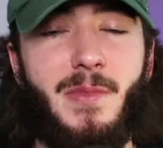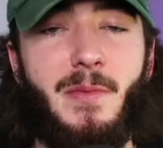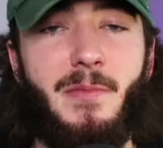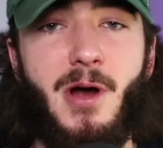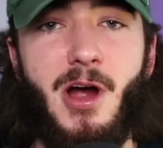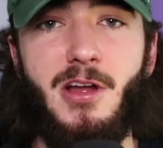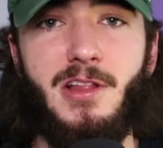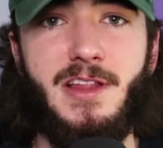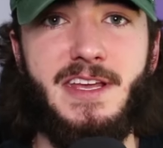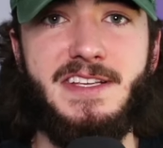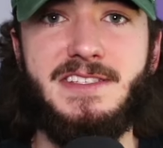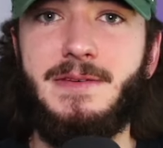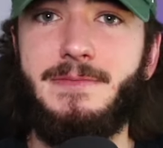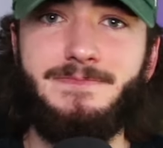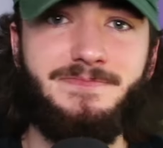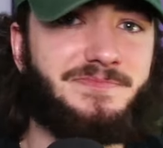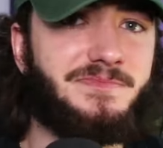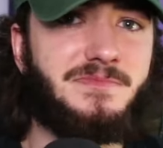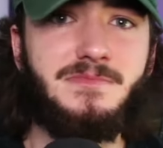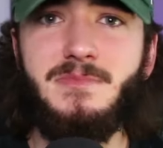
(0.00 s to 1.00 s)
from the Marlies
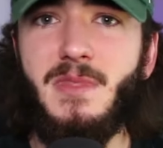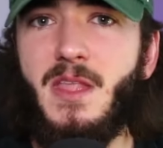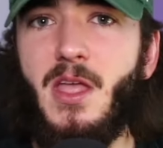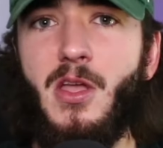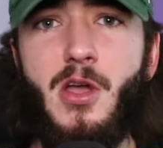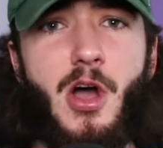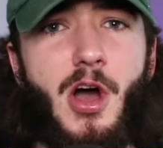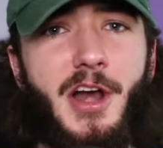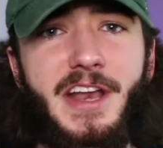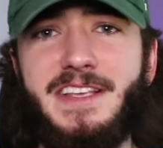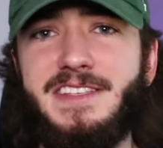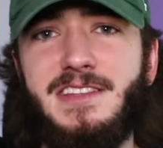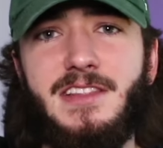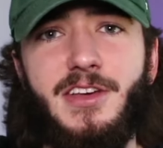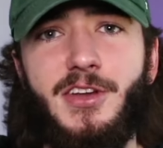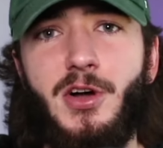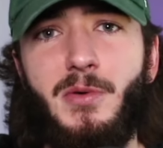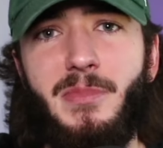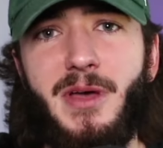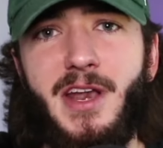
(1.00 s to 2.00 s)
on his
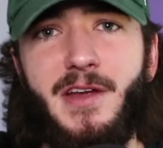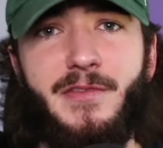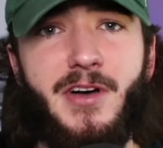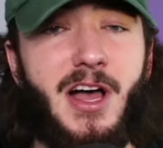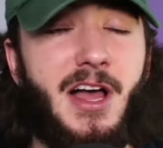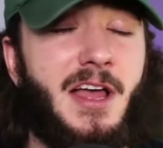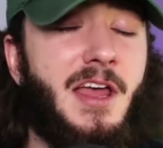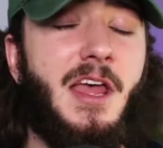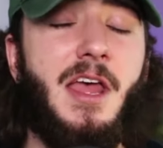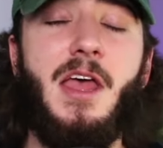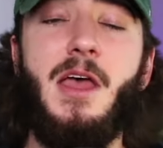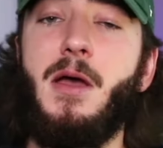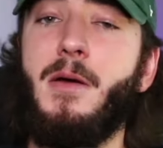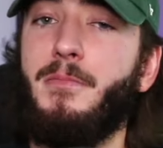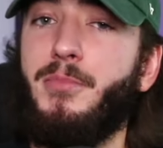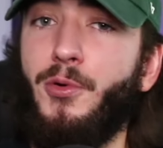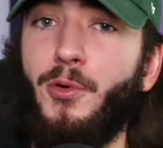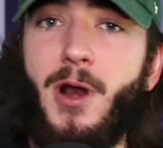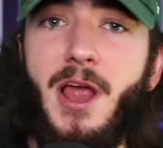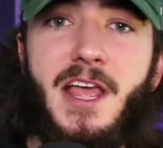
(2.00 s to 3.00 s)
little bit of a
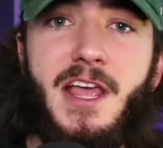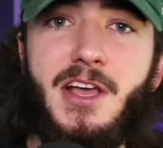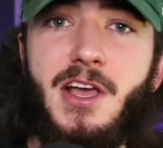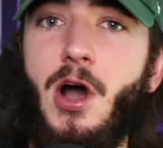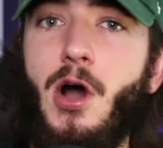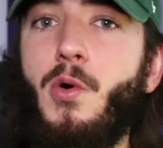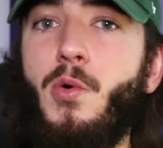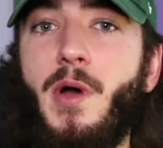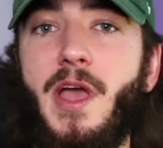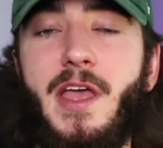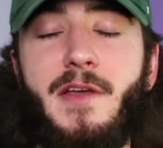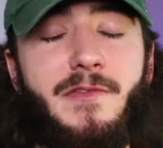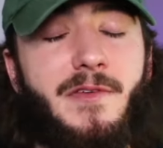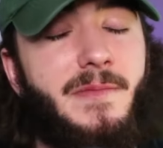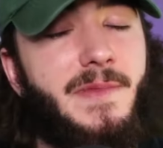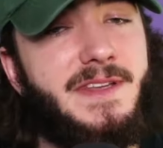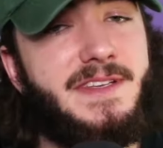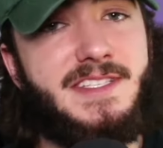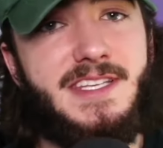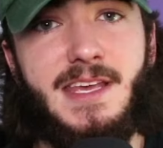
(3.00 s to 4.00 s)
break away
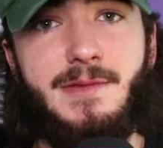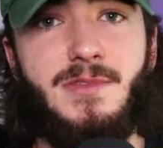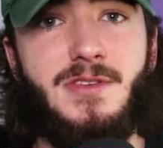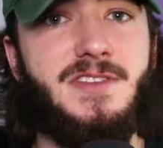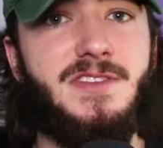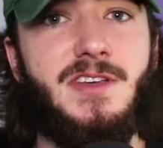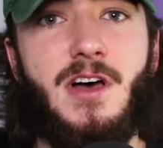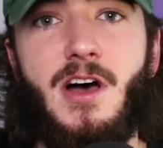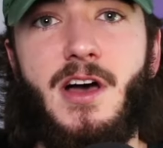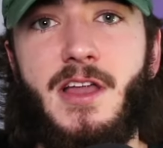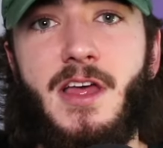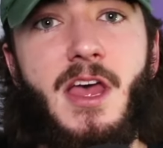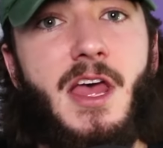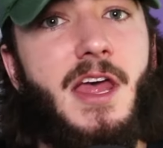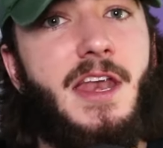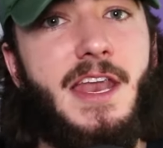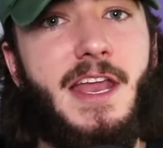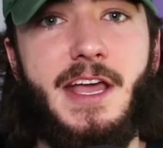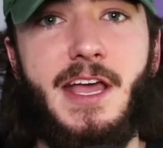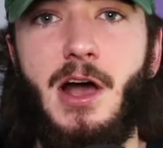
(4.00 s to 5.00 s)
from the team. You saw
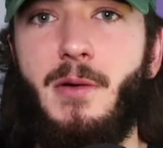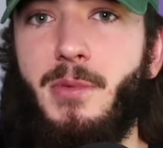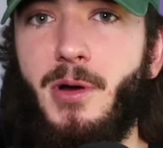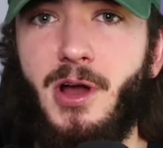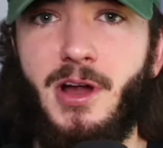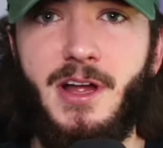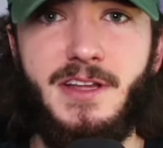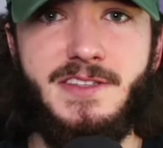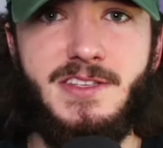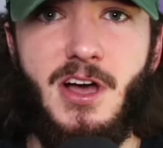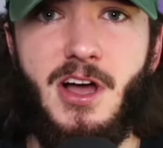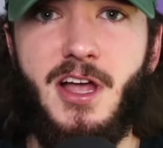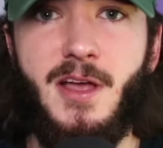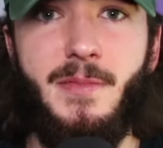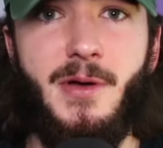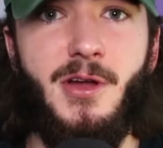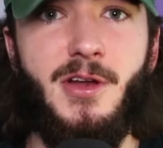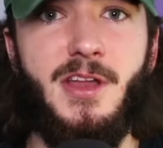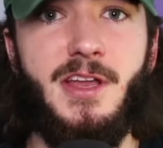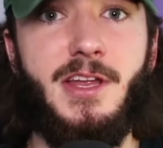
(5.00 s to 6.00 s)
Nick Alberga talk
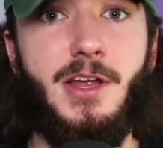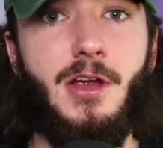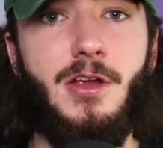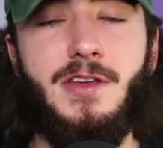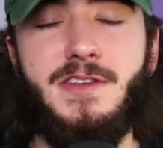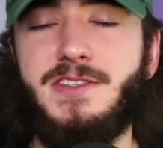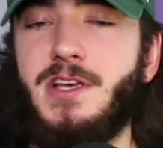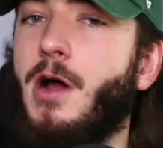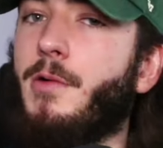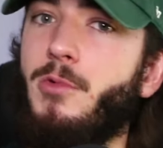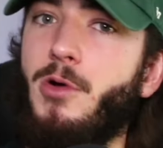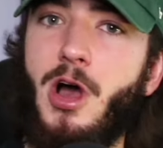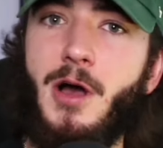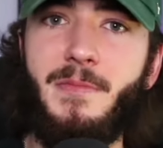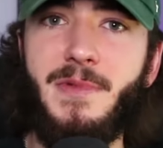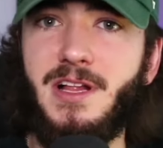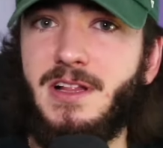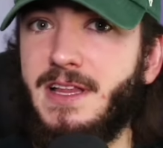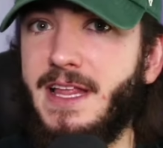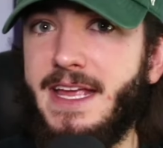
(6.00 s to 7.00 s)
about it here. You saw
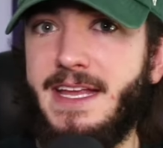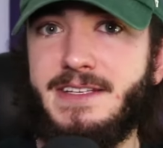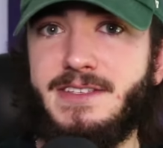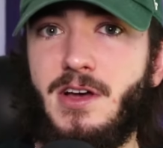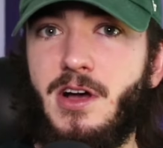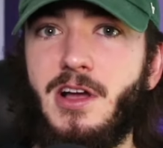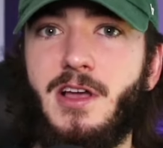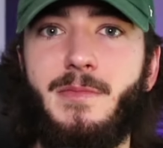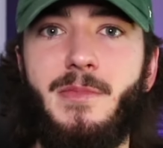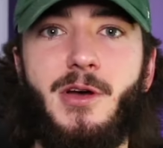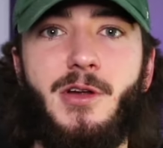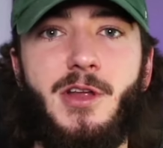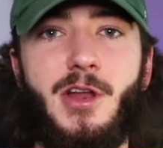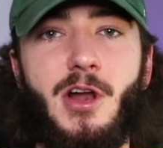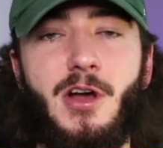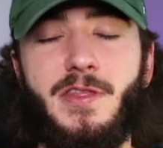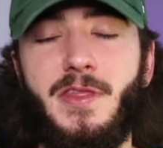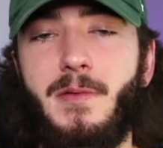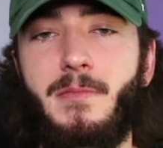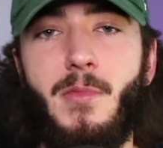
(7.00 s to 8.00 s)
Ron McLean talk about it
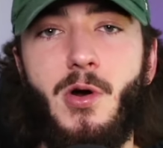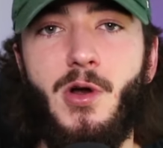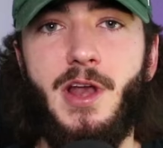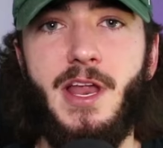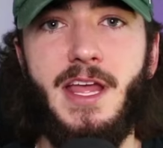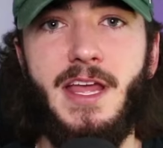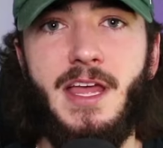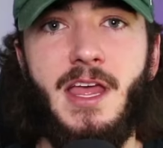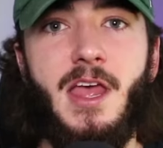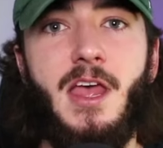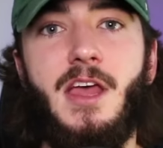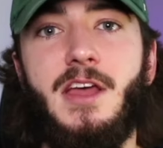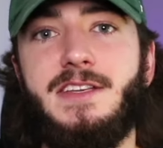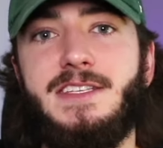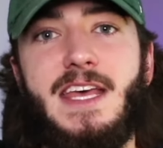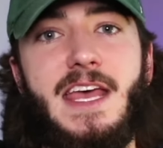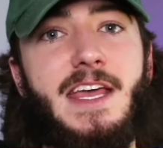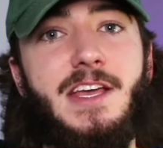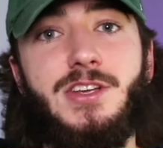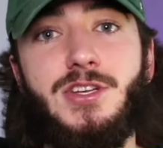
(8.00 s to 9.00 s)
on the morning
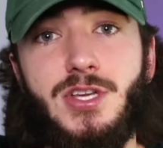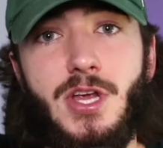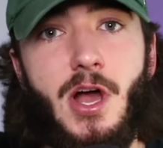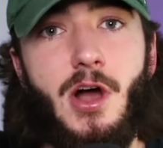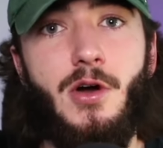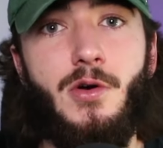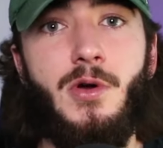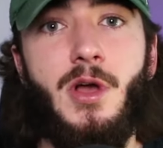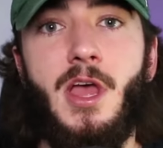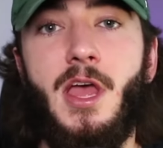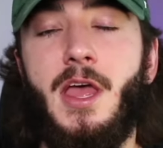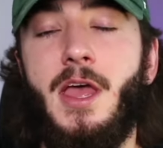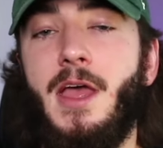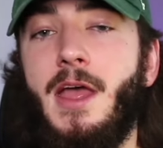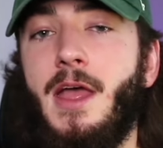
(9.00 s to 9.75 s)
take show.